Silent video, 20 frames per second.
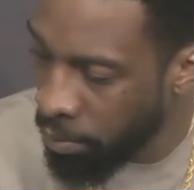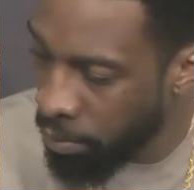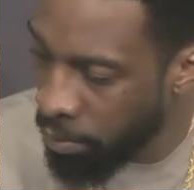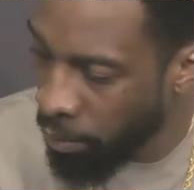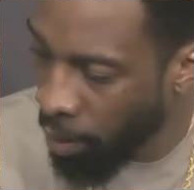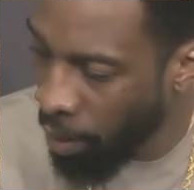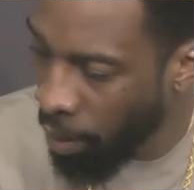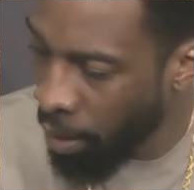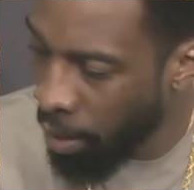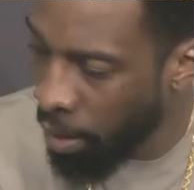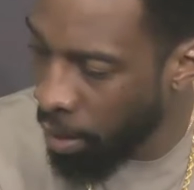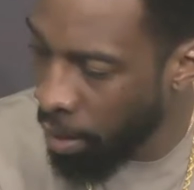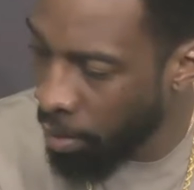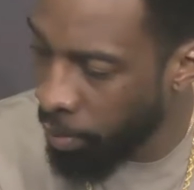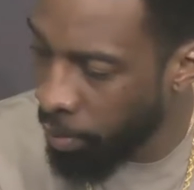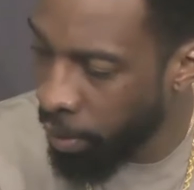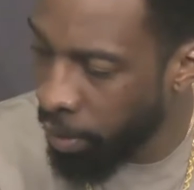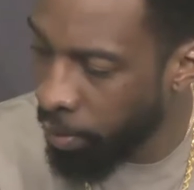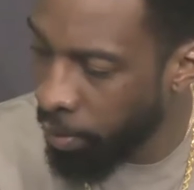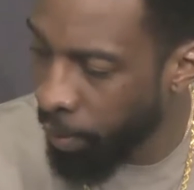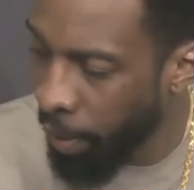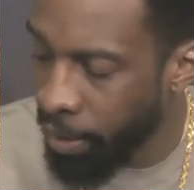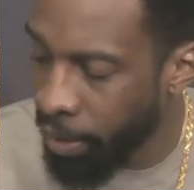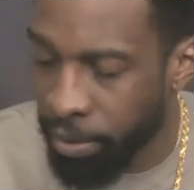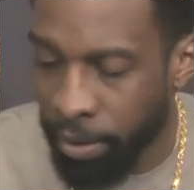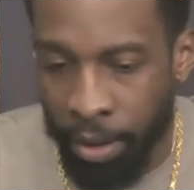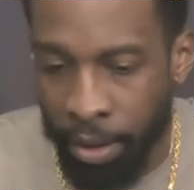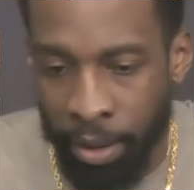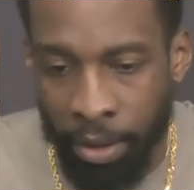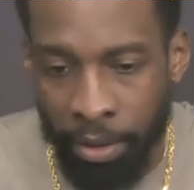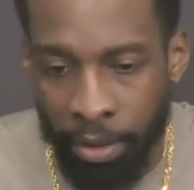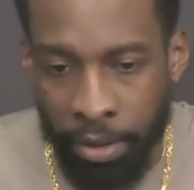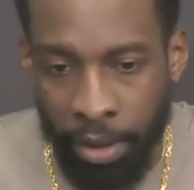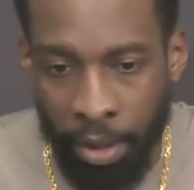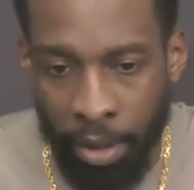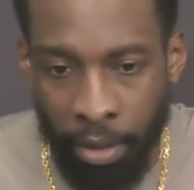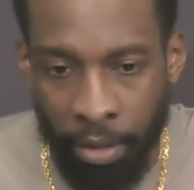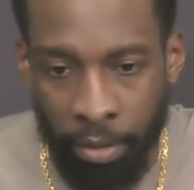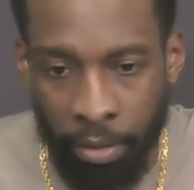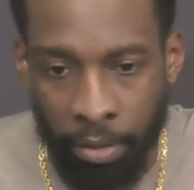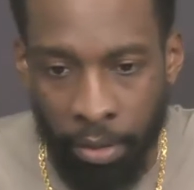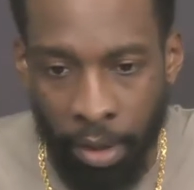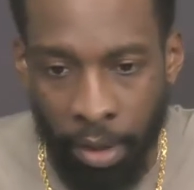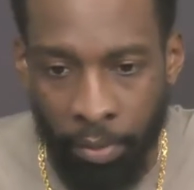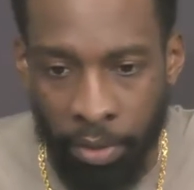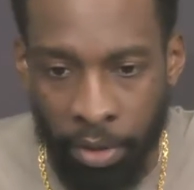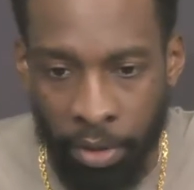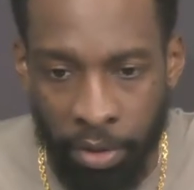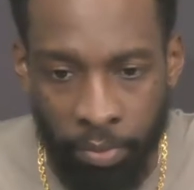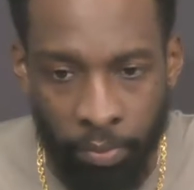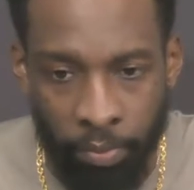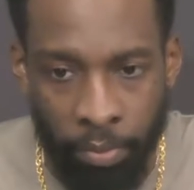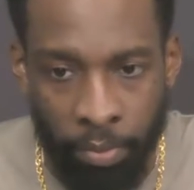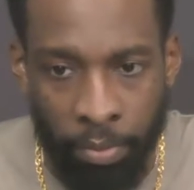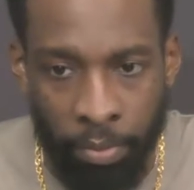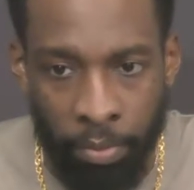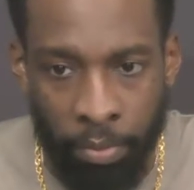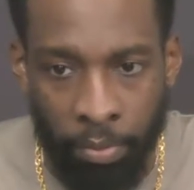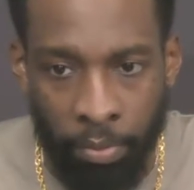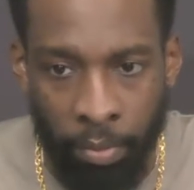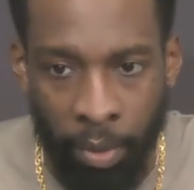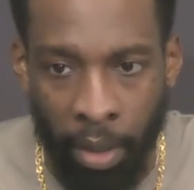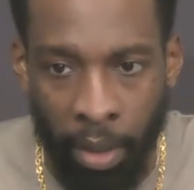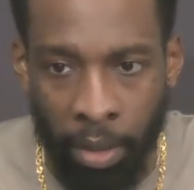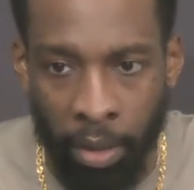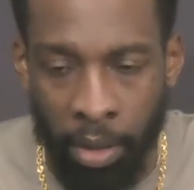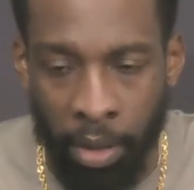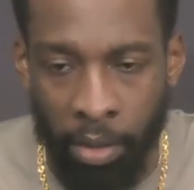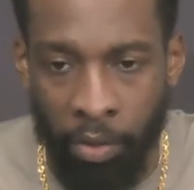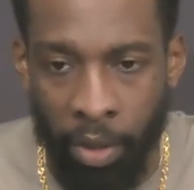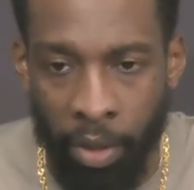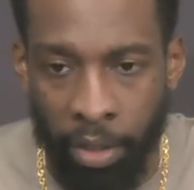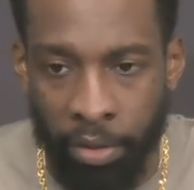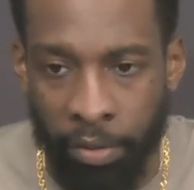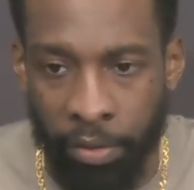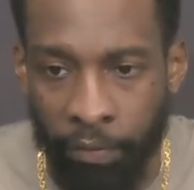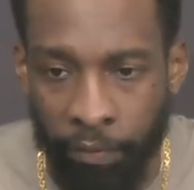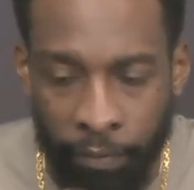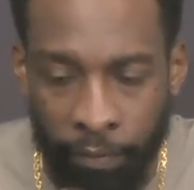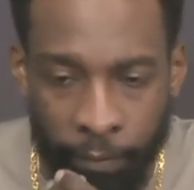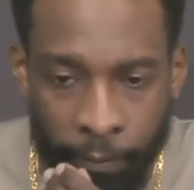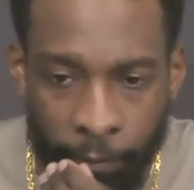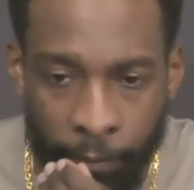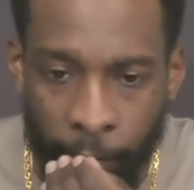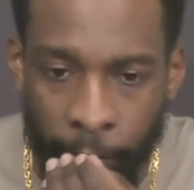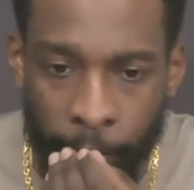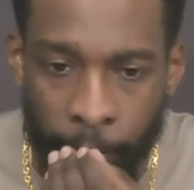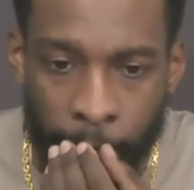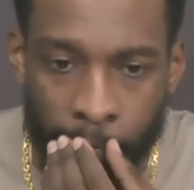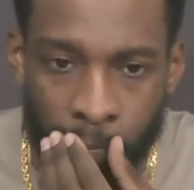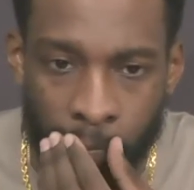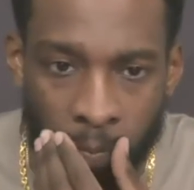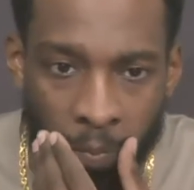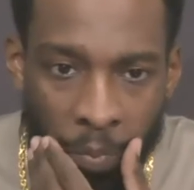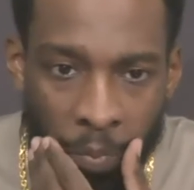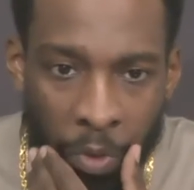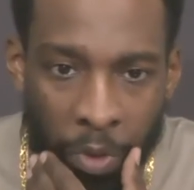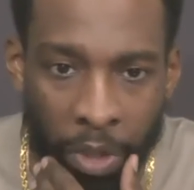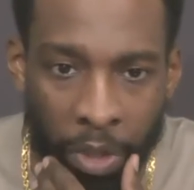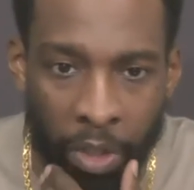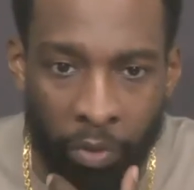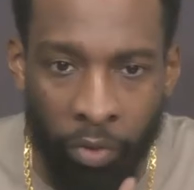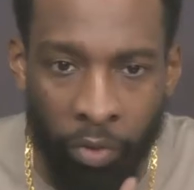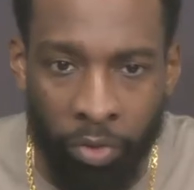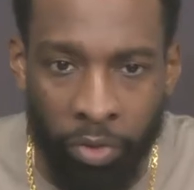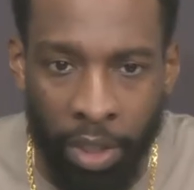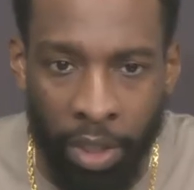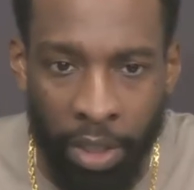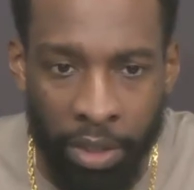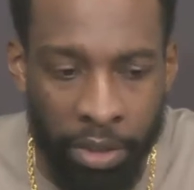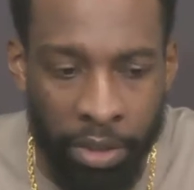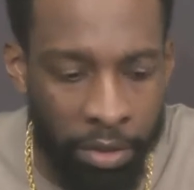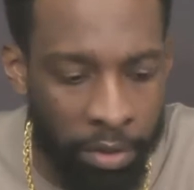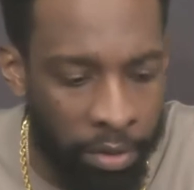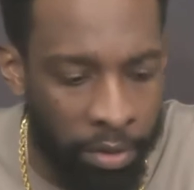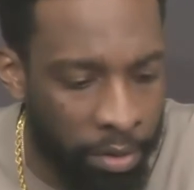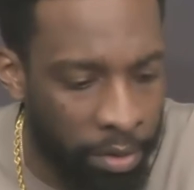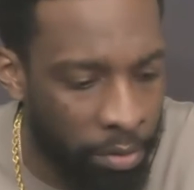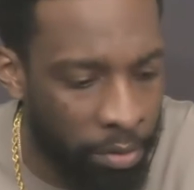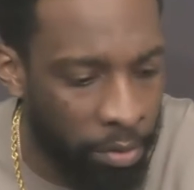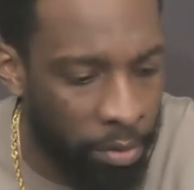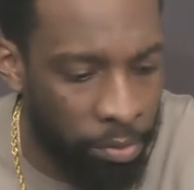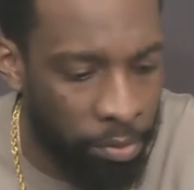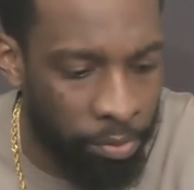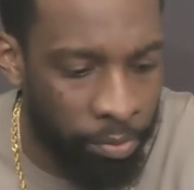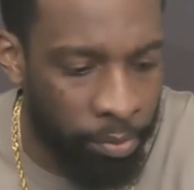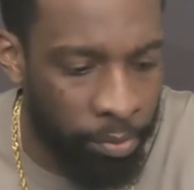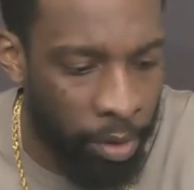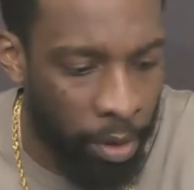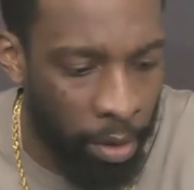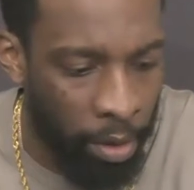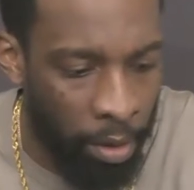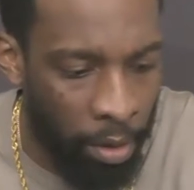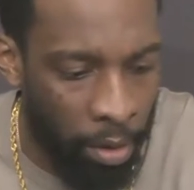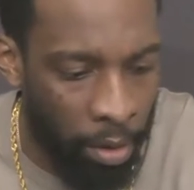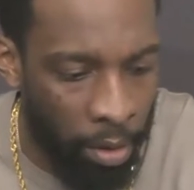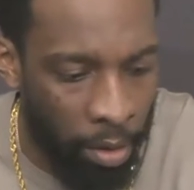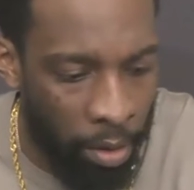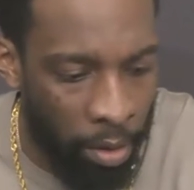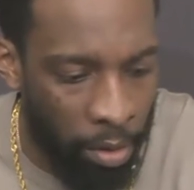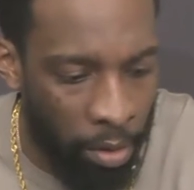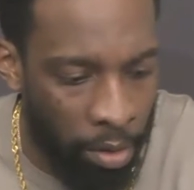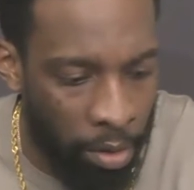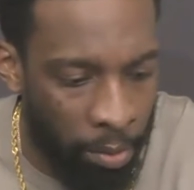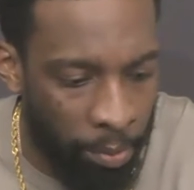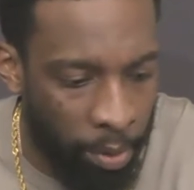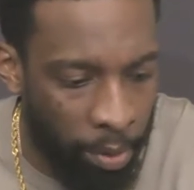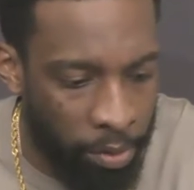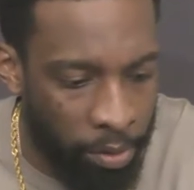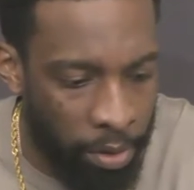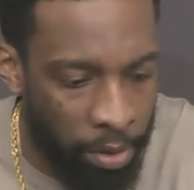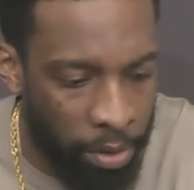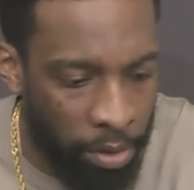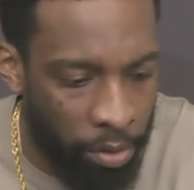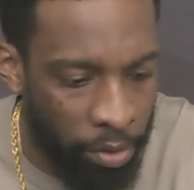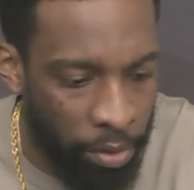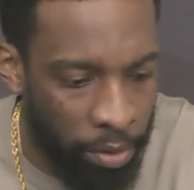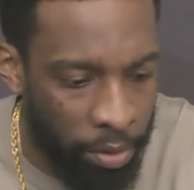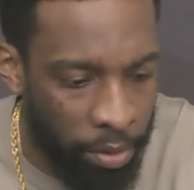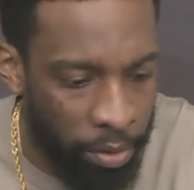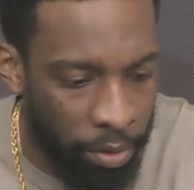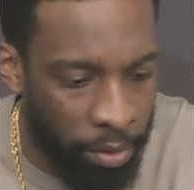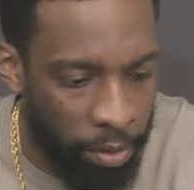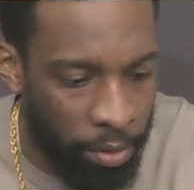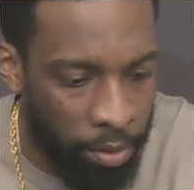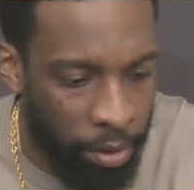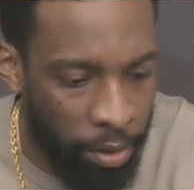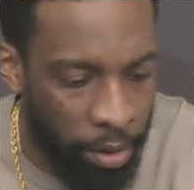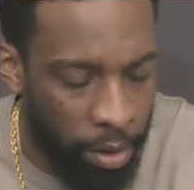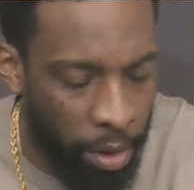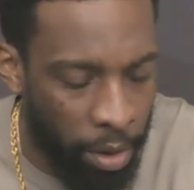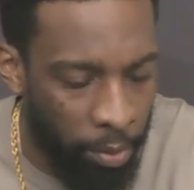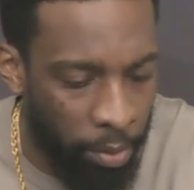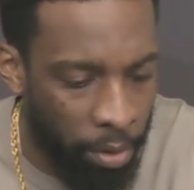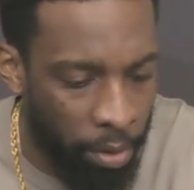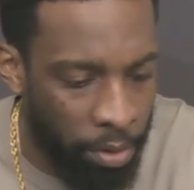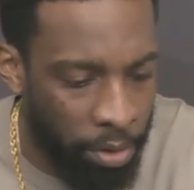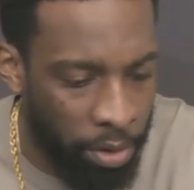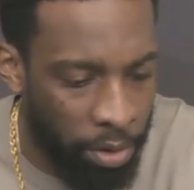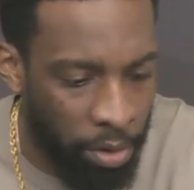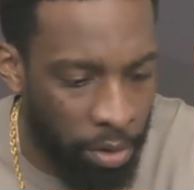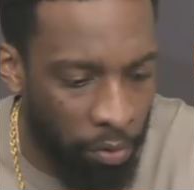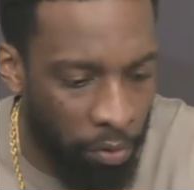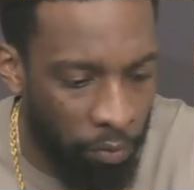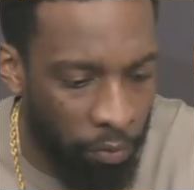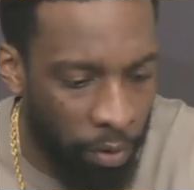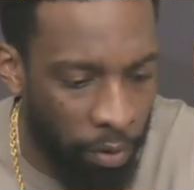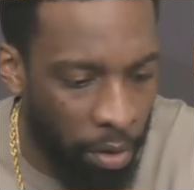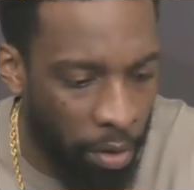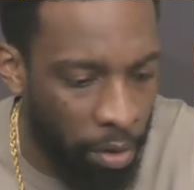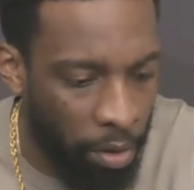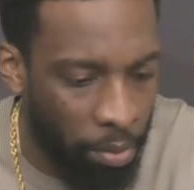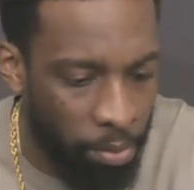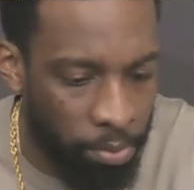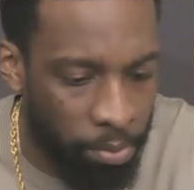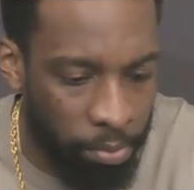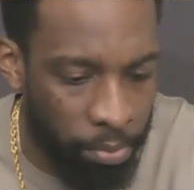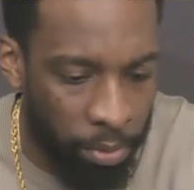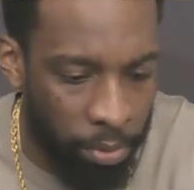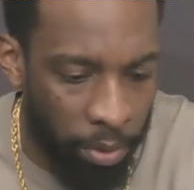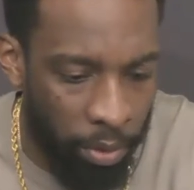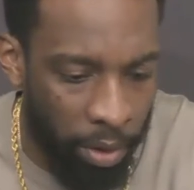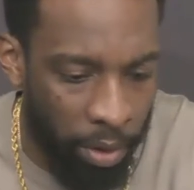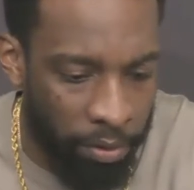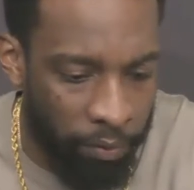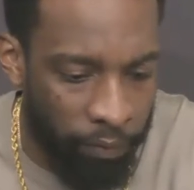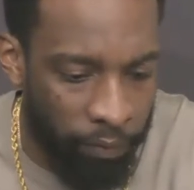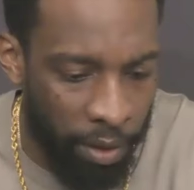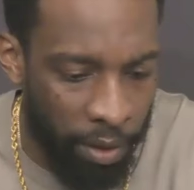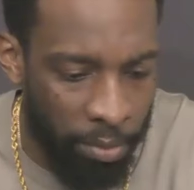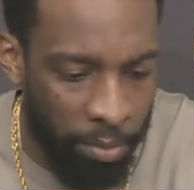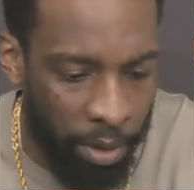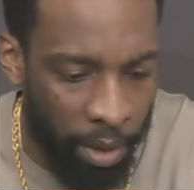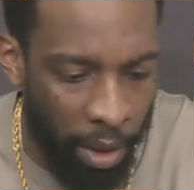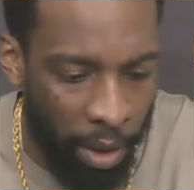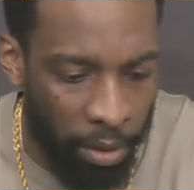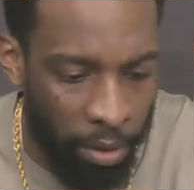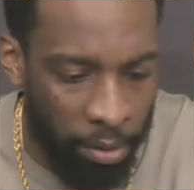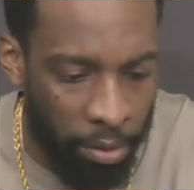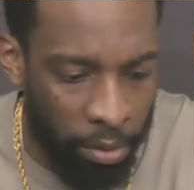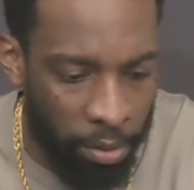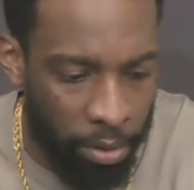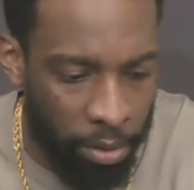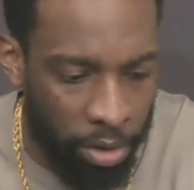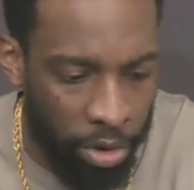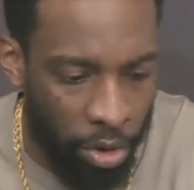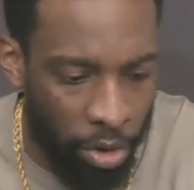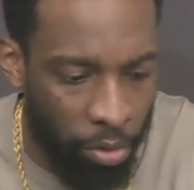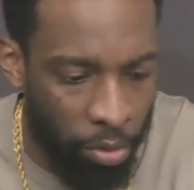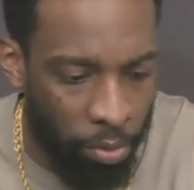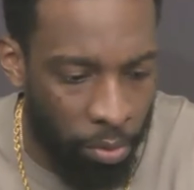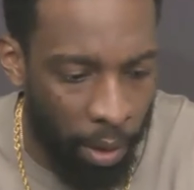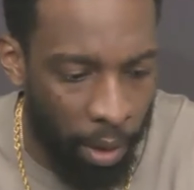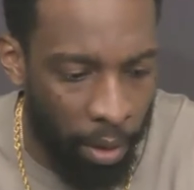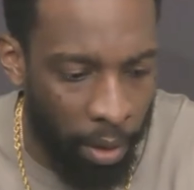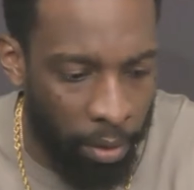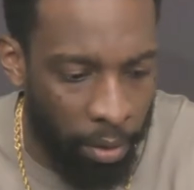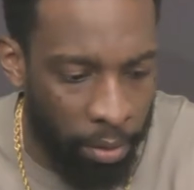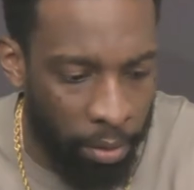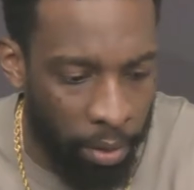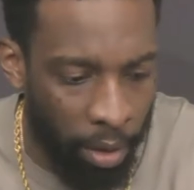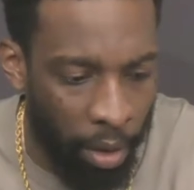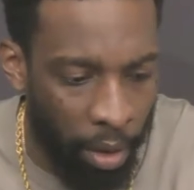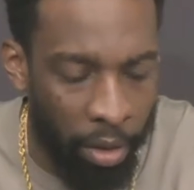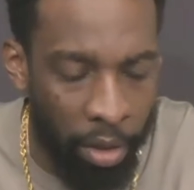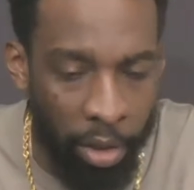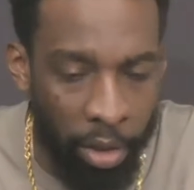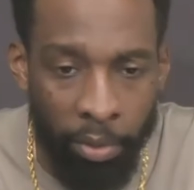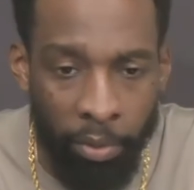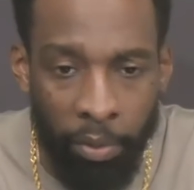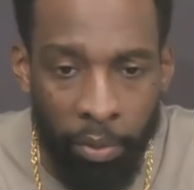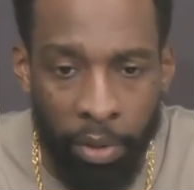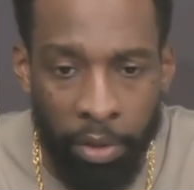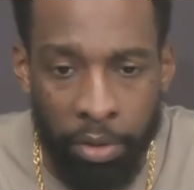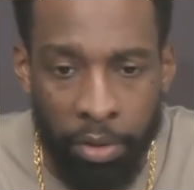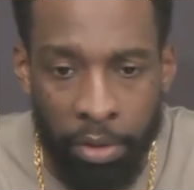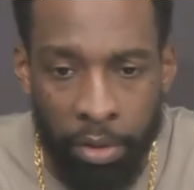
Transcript: They played the passing lanes. They were just mainly aggressive on their rotations, on the post entries. They were just the overall aggressive team tonight, and it showed why they are number one.